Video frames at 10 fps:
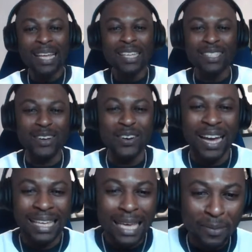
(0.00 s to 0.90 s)
So I
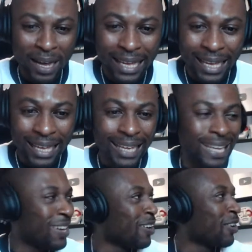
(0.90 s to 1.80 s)
came out here,
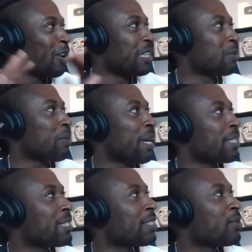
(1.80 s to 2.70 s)
got this
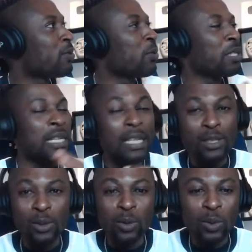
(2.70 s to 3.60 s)
place with
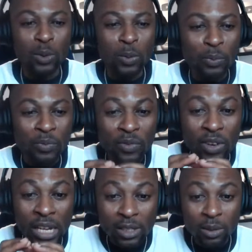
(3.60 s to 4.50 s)
little
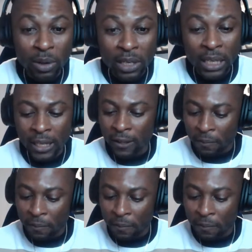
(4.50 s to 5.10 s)
money.